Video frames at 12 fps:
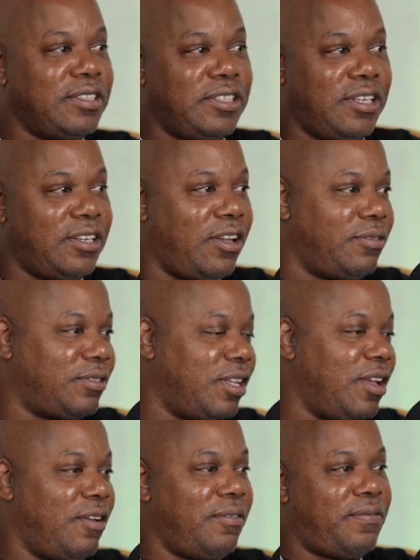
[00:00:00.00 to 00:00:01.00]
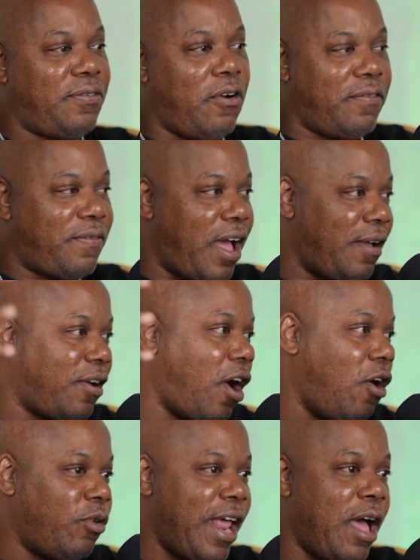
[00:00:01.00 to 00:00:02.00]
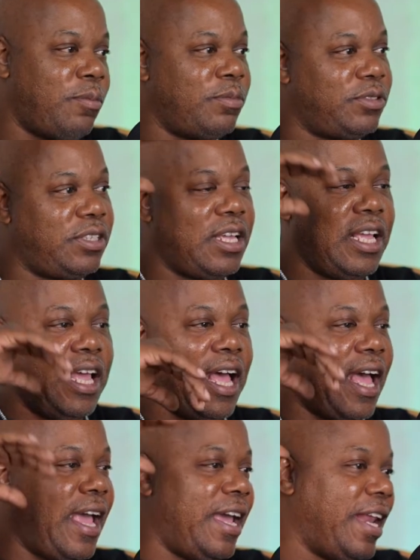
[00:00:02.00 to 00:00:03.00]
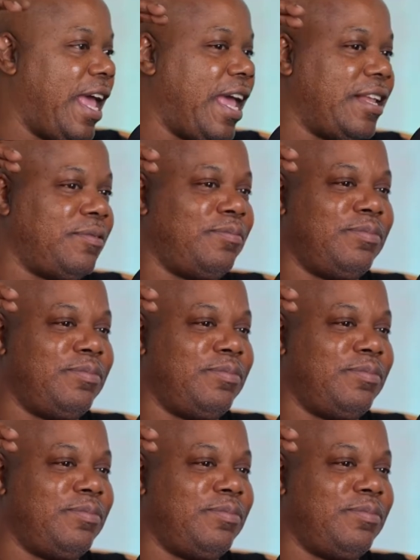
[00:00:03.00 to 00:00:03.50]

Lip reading: you know, 4 or 5 gold albums. I had